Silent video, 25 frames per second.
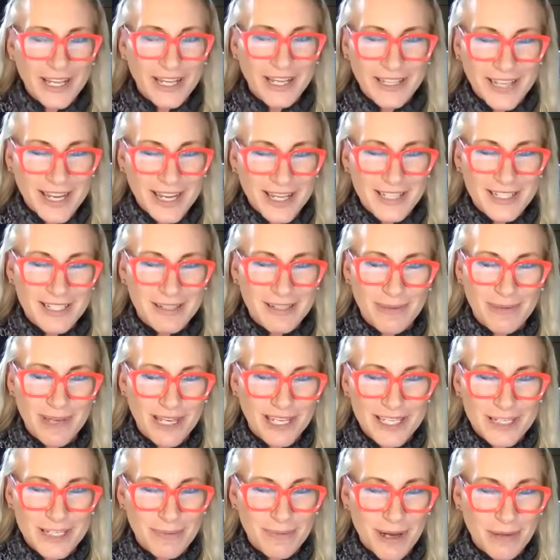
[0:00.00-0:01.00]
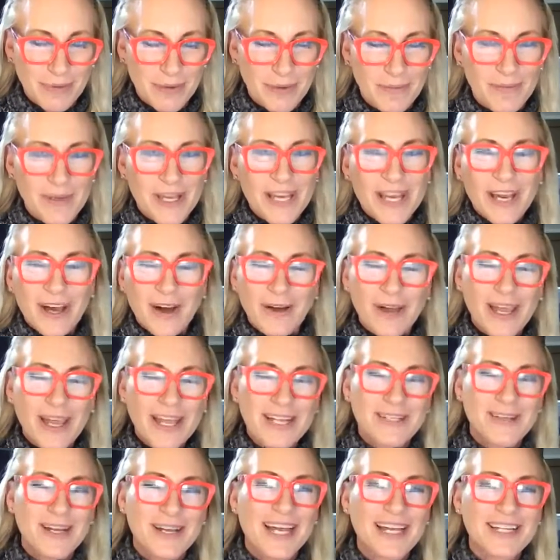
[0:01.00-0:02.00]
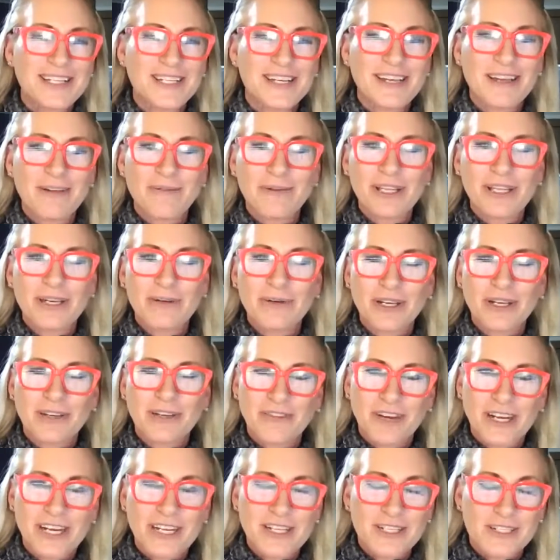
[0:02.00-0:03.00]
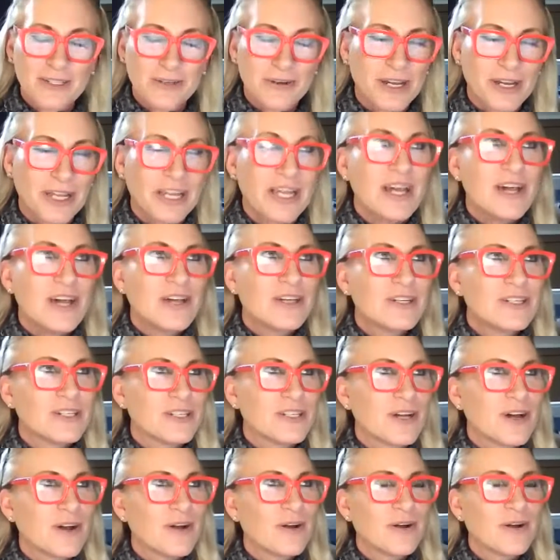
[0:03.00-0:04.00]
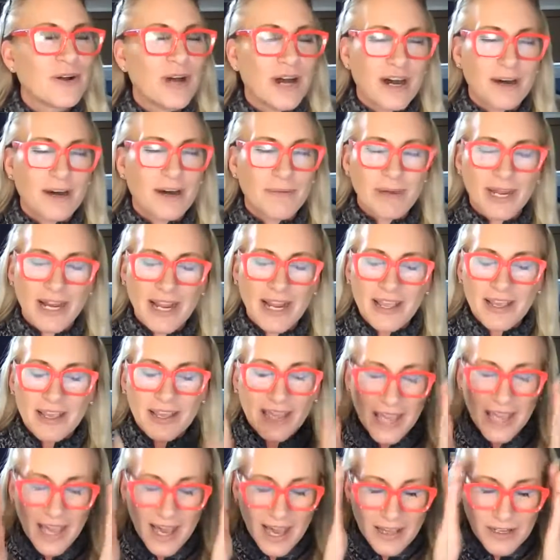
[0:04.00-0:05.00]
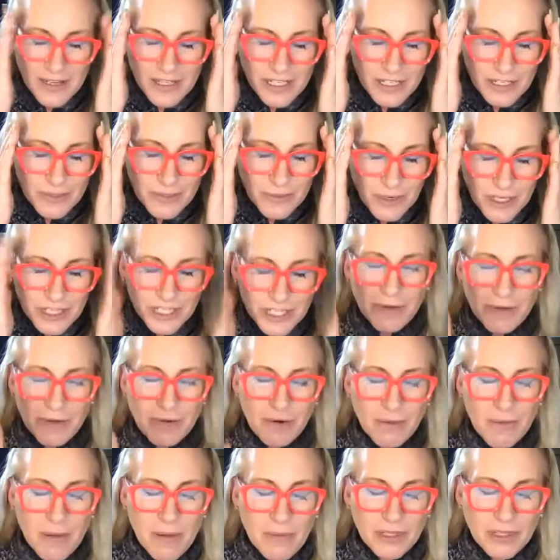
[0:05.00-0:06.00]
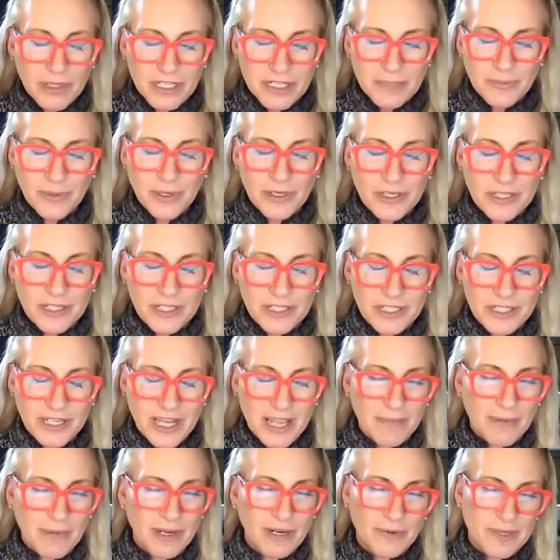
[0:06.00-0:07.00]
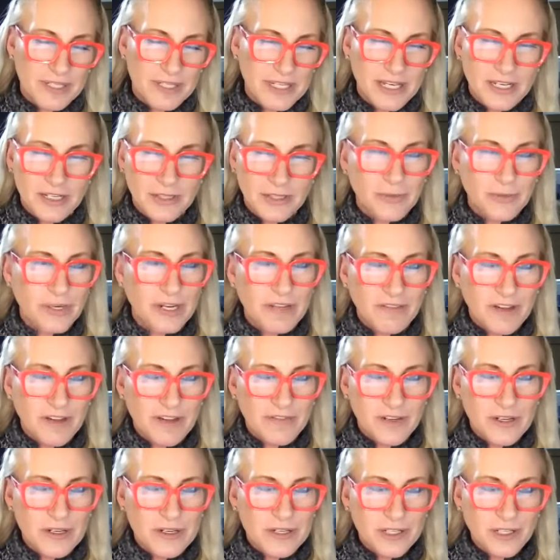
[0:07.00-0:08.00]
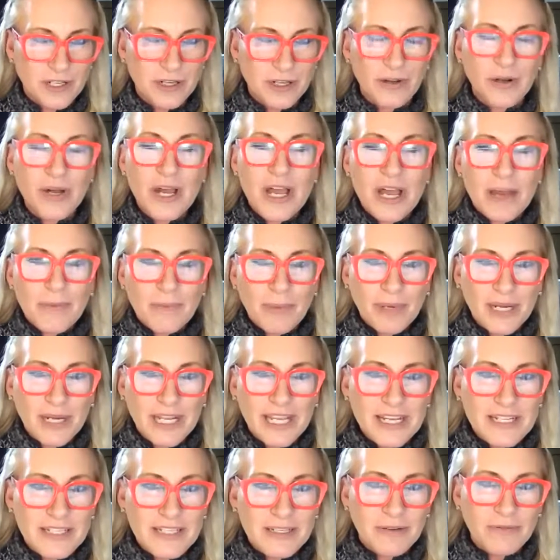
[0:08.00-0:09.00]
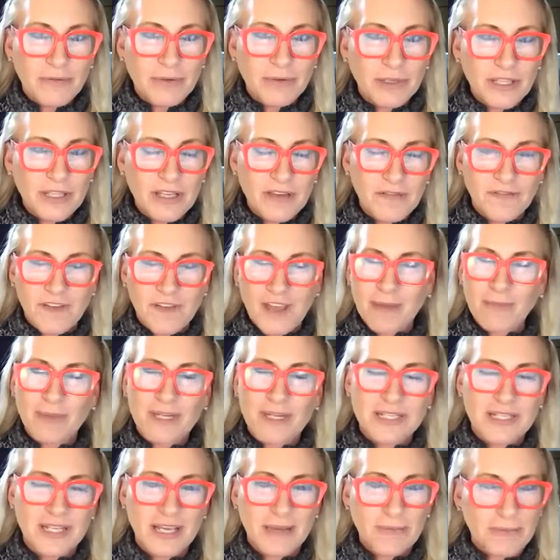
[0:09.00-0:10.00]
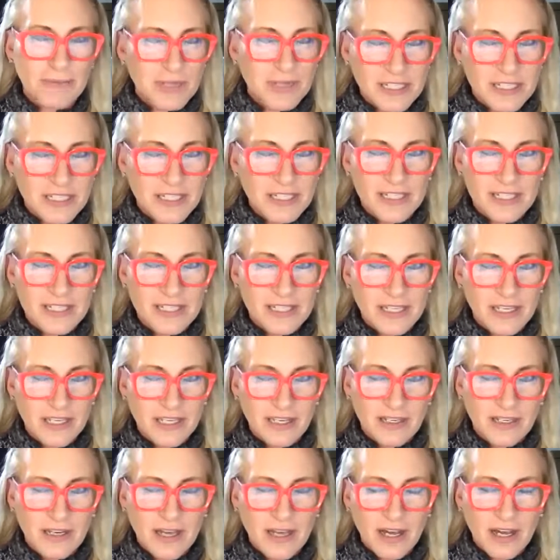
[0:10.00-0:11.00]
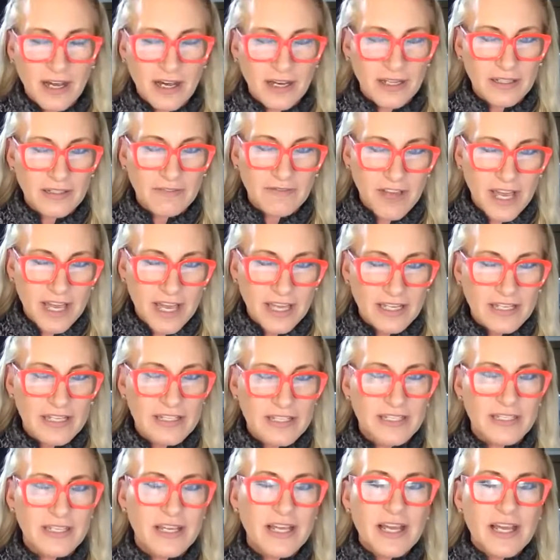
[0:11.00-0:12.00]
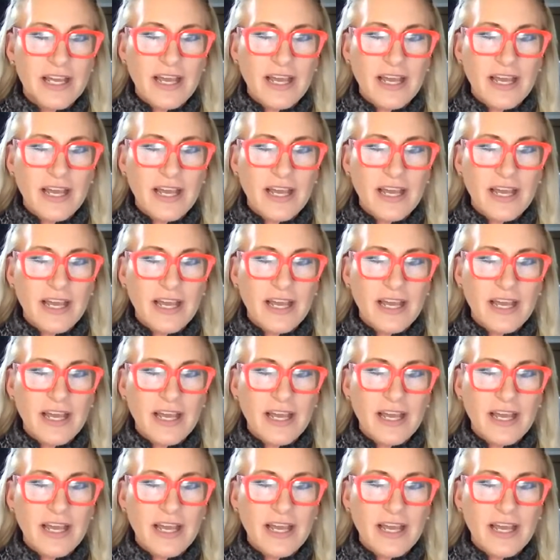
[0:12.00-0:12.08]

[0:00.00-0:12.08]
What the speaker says: And that's the biggest problem. Okay. So I got to tell you a really quick, funny story. So, and I just wish I remember this person's name, but it was like 25 years ago, but he's a really famous hypnotist in Vegas.